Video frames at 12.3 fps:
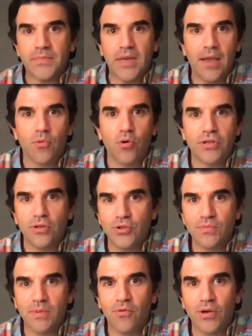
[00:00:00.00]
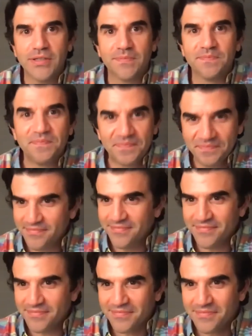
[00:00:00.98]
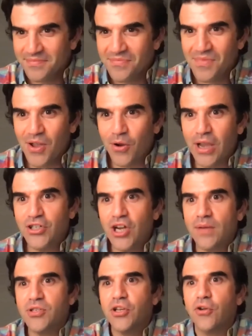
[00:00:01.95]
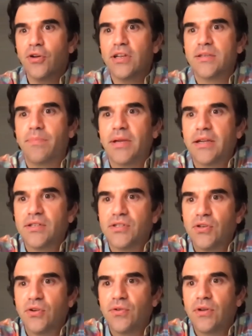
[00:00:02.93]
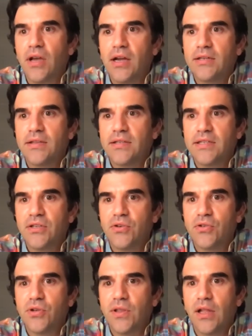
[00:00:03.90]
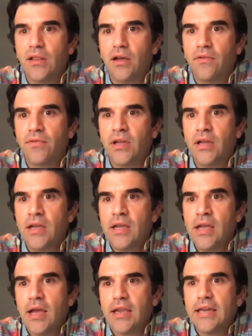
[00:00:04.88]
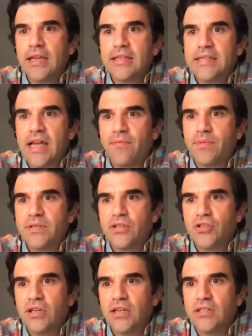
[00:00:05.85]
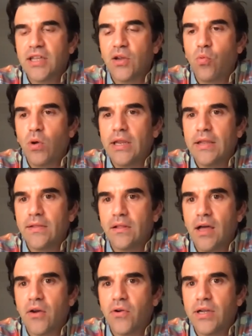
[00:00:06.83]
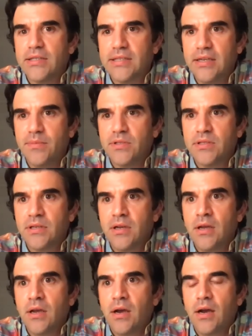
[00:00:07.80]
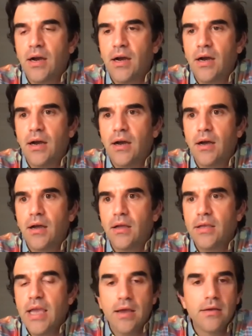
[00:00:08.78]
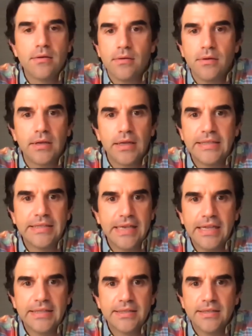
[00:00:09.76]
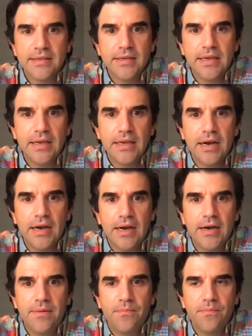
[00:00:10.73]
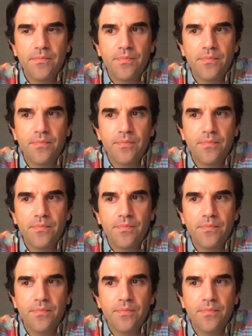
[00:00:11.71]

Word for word: I'm going to lose my voice. Okay, job security is a big concern uh, to this industry that I love. Getting a staff positioning is like winning the lottery, it seems. Uh, yeah, it's it's um,